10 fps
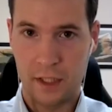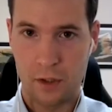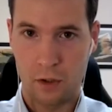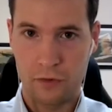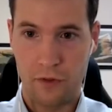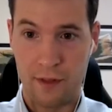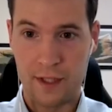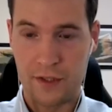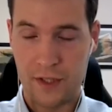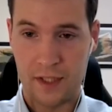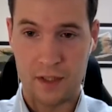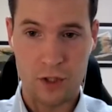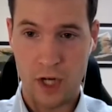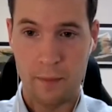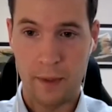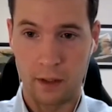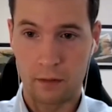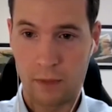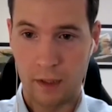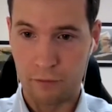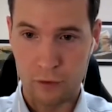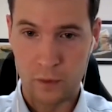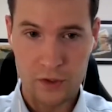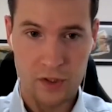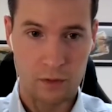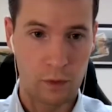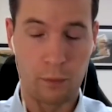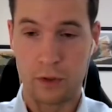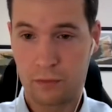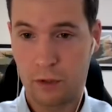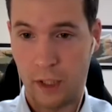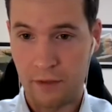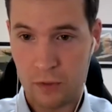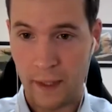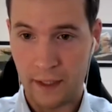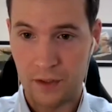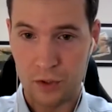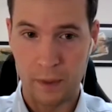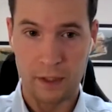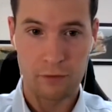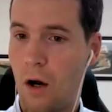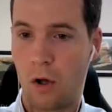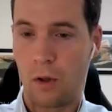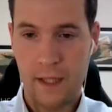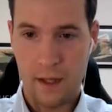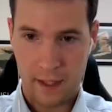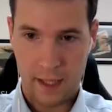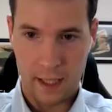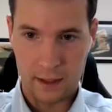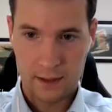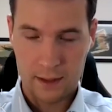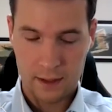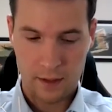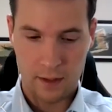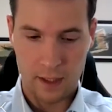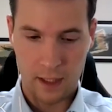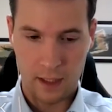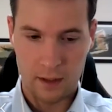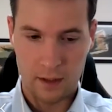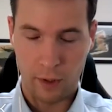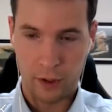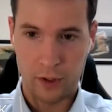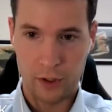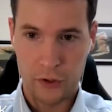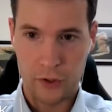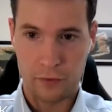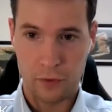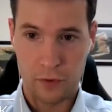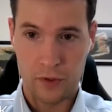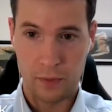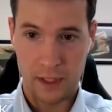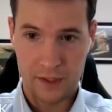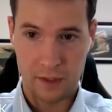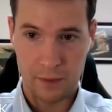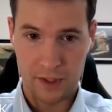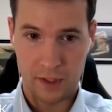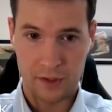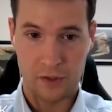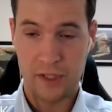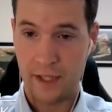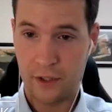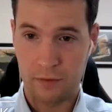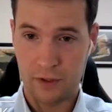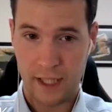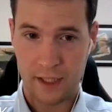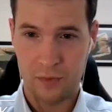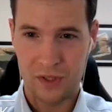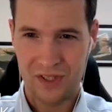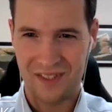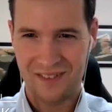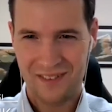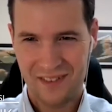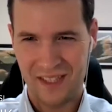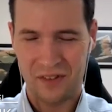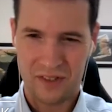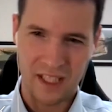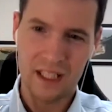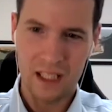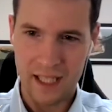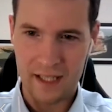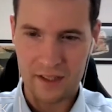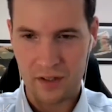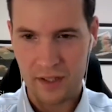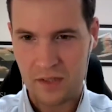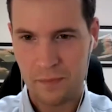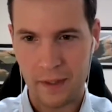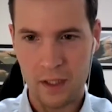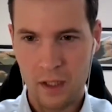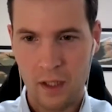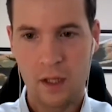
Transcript: not the decisive shaping influence that we would kind of expect it to be. On the other hand, the Russian use of cruise and ballistic missiles, so standoff attacks, which isn't, they're not technically airstrikes, but